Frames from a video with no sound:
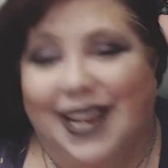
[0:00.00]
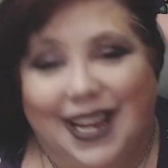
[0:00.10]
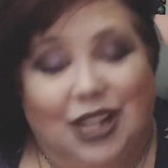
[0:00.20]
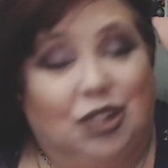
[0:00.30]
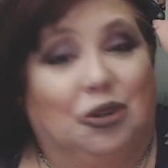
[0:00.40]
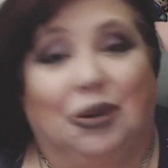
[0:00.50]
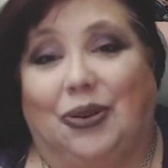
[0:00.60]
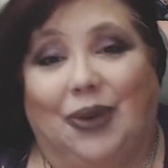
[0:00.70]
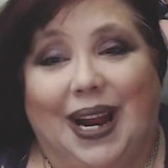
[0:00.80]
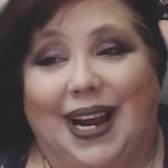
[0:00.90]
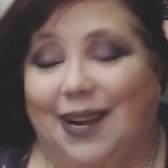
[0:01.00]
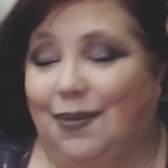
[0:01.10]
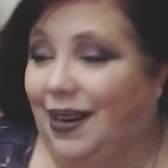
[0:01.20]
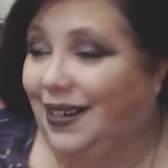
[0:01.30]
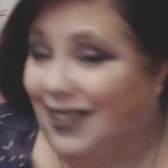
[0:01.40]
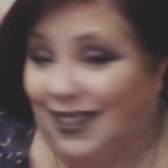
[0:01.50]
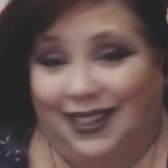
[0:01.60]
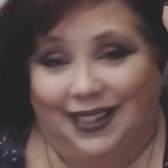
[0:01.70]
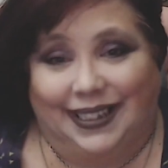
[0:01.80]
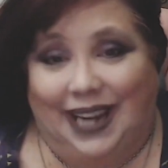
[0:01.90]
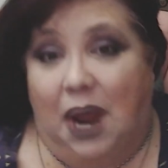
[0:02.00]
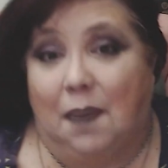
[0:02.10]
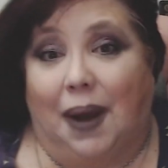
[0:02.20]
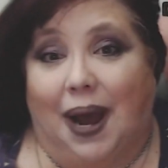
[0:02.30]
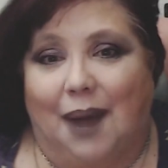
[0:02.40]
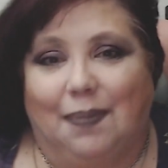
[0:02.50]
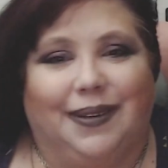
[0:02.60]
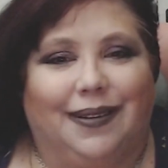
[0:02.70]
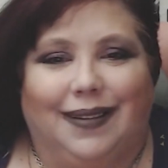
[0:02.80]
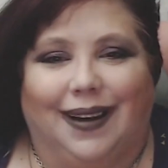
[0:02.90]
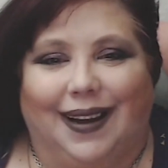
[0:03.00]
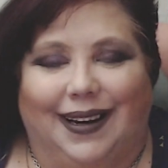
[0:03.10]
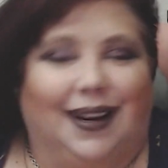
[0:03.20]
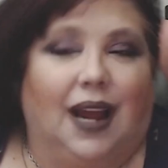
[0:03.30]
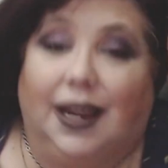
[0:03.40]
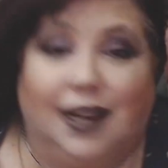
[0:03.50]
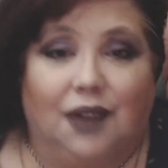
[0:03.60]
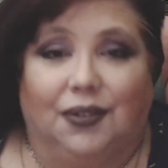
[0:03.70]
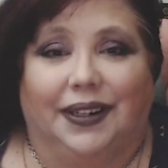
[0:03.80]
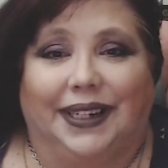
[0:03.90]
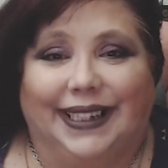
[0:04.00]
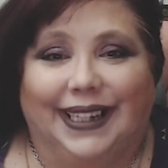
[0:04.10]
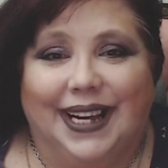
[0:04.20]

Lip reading: True crime, K-pop, you got it. I cover it.